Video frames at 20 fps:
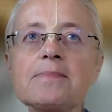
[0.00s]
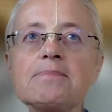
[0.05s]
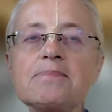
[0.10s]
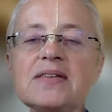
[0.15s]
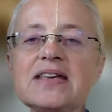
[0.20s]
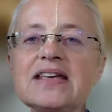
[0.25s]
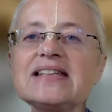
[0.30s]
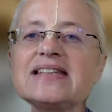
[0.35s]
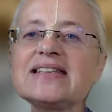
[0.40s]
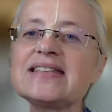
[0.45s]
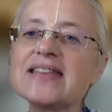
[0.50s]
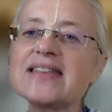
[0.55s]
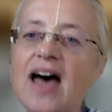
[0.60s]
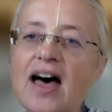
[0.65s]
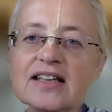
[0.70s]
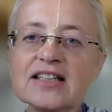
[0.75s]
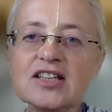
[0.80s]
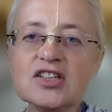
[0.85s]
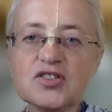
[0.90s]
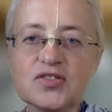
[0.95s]
be
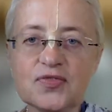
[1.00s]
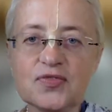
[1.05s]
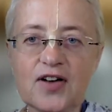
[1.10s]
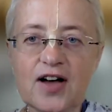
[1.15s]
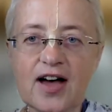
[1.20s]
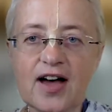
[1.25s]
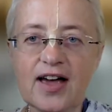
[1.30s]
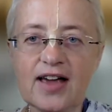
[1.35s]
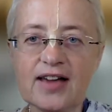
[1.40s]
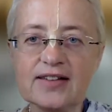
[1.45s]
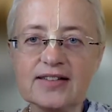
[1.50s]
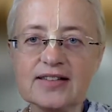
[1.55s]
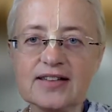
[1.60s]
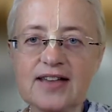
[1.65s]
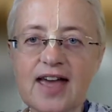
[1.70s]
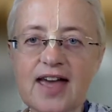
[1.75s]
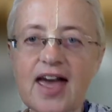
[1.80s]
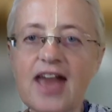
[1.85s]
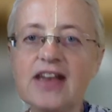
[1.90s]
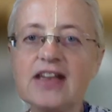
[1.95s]
satisfied
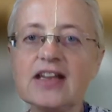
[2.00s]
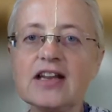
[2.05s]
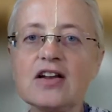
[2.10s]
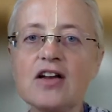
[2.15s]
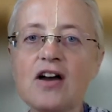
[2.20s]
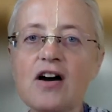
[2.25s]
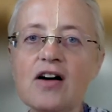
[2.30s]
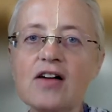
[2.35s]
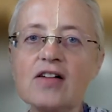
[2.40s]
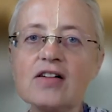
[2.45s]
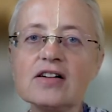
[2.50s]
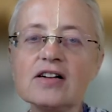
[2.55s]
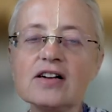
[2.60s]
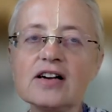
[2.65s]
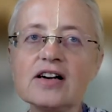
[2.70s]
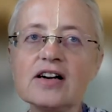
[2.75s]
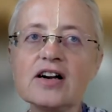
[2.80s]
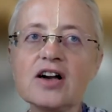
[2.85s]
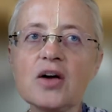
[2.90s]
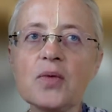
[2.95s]
any
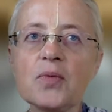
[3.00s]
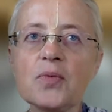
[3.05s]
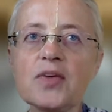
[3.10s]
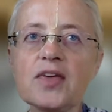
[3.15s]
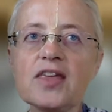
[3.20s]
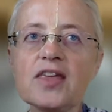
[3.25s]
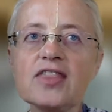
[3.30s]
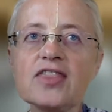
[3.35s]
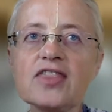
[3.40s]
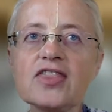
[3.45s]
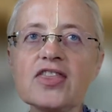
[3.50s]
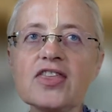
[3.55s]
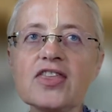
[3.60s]
longer with